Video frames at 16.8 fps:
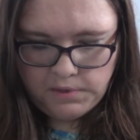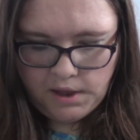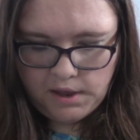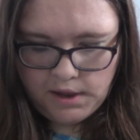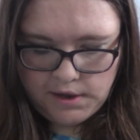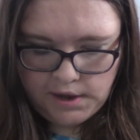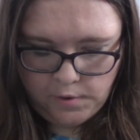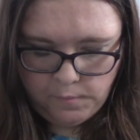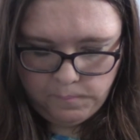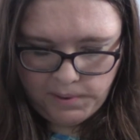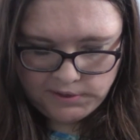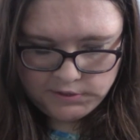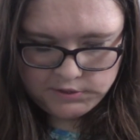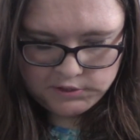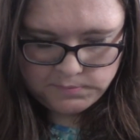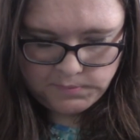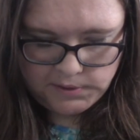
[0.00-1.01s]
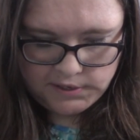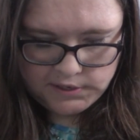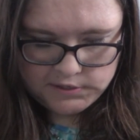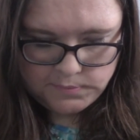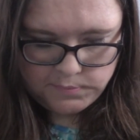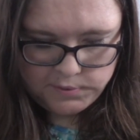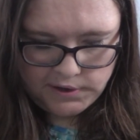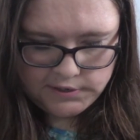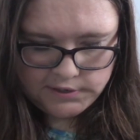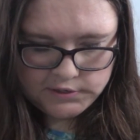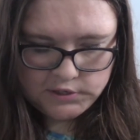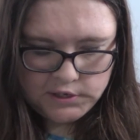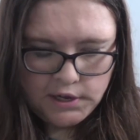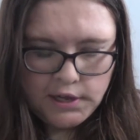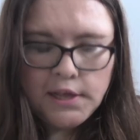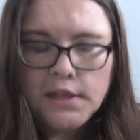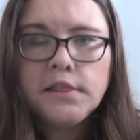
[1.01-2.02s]
Now, Balance Me is a brand
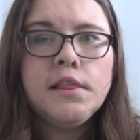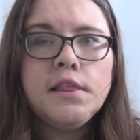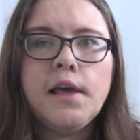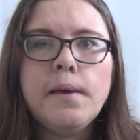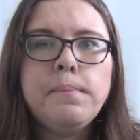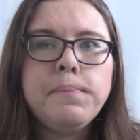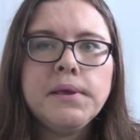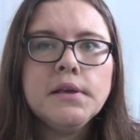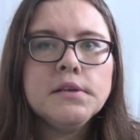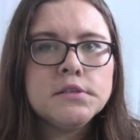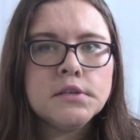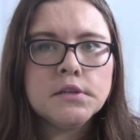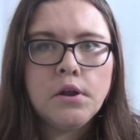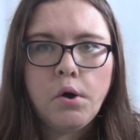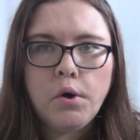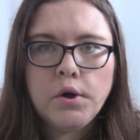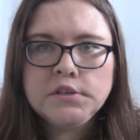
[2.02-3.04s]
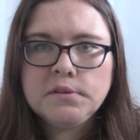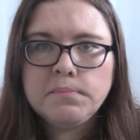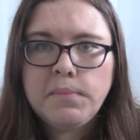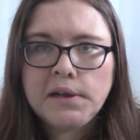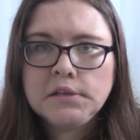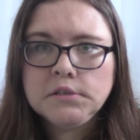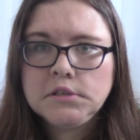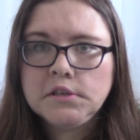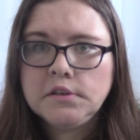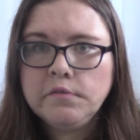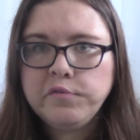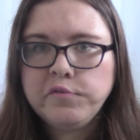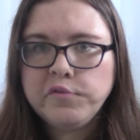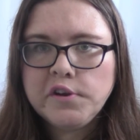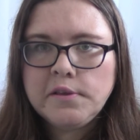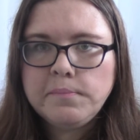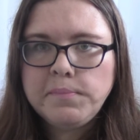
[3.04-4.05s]
that appears a lot as a magazine
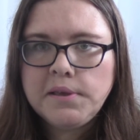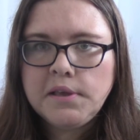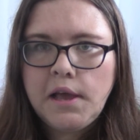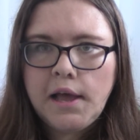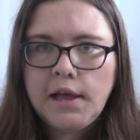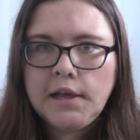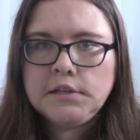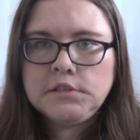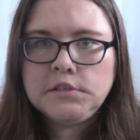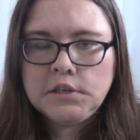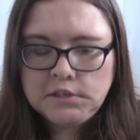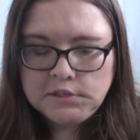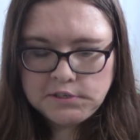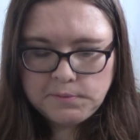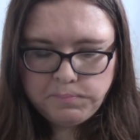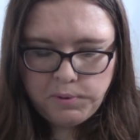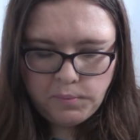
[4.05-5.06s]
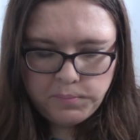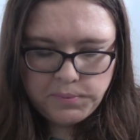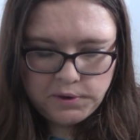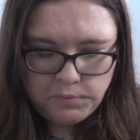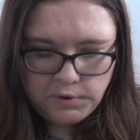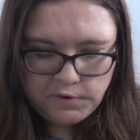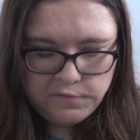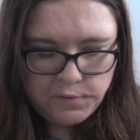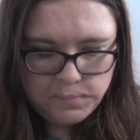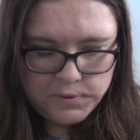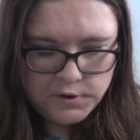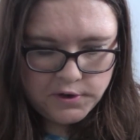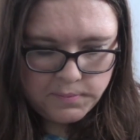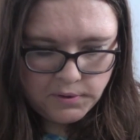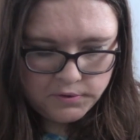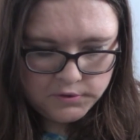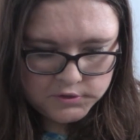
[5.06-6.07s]
freebie, and it is a popular one for beauty
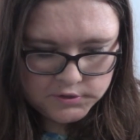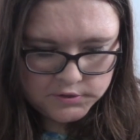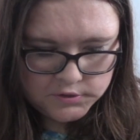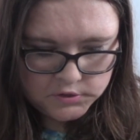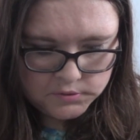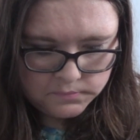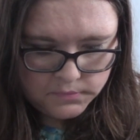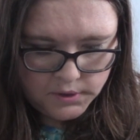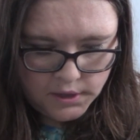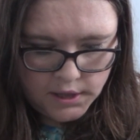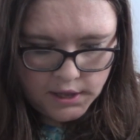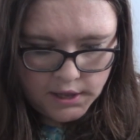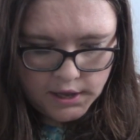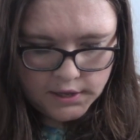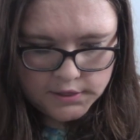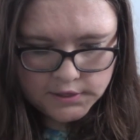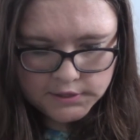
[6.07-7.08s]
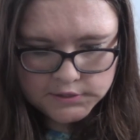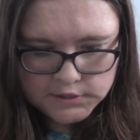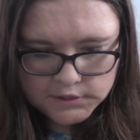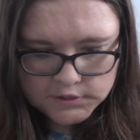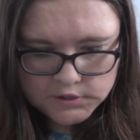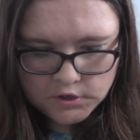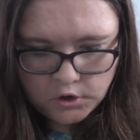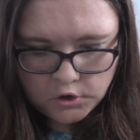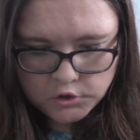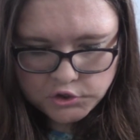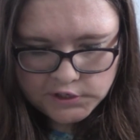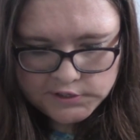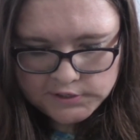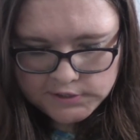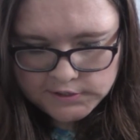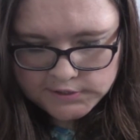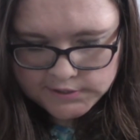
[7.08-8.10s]
boxers. And this is the
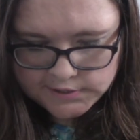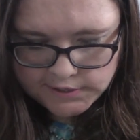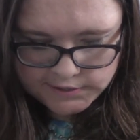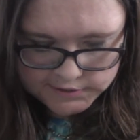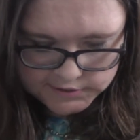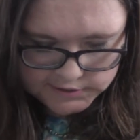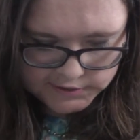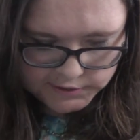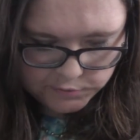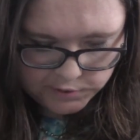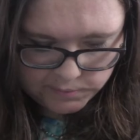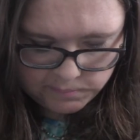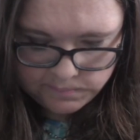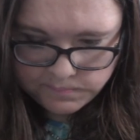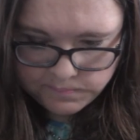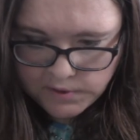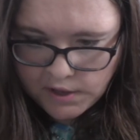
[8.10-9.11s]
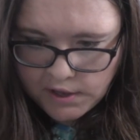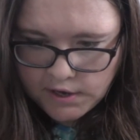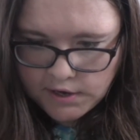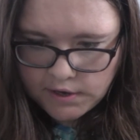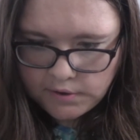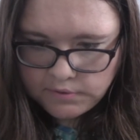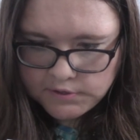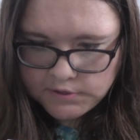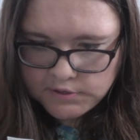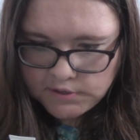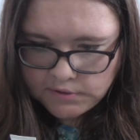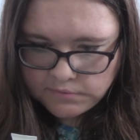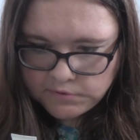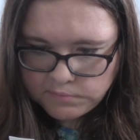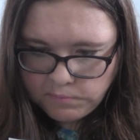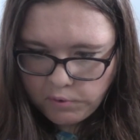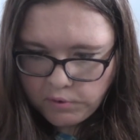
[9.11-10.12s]
Congested Skin Serum. Now, this
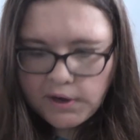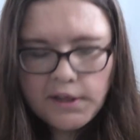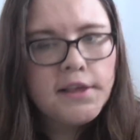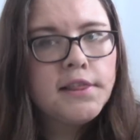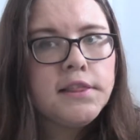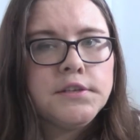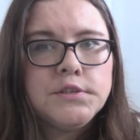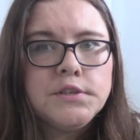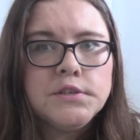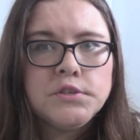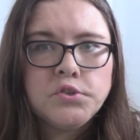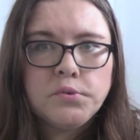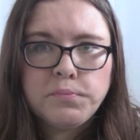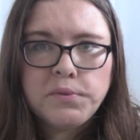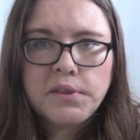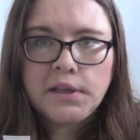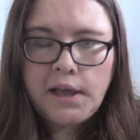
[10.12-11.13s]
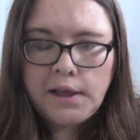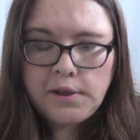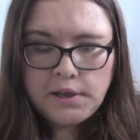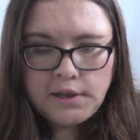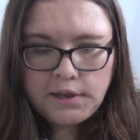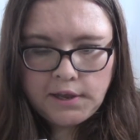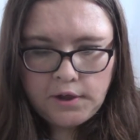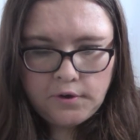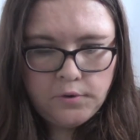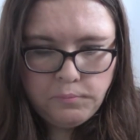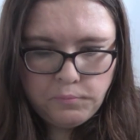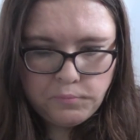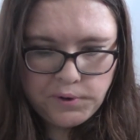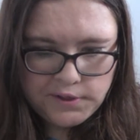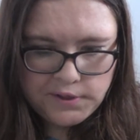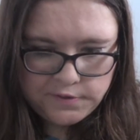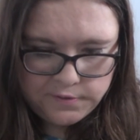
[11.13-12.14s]
sounds more like this is something I can get
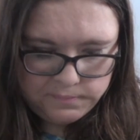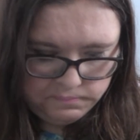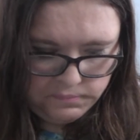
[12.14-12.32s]
on with.